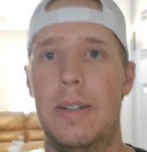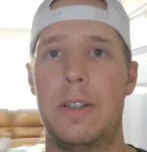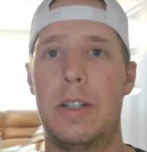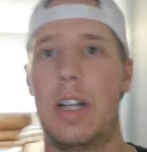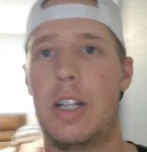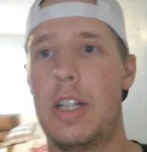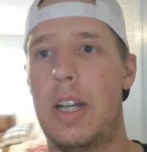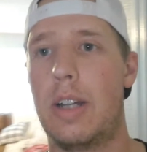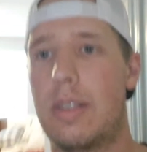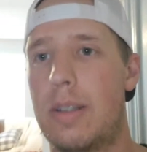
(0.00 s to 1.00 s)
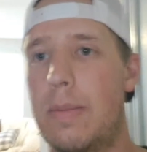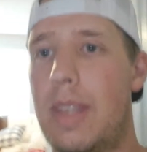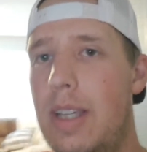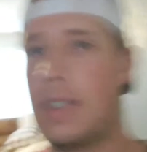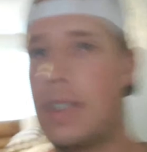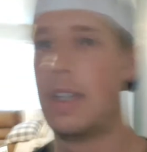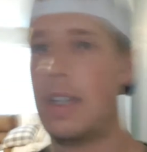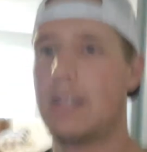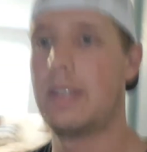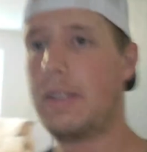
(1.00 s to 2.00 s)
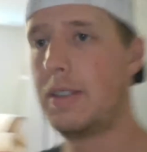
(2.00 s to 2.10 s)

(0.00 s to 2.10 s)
Try to share some of this so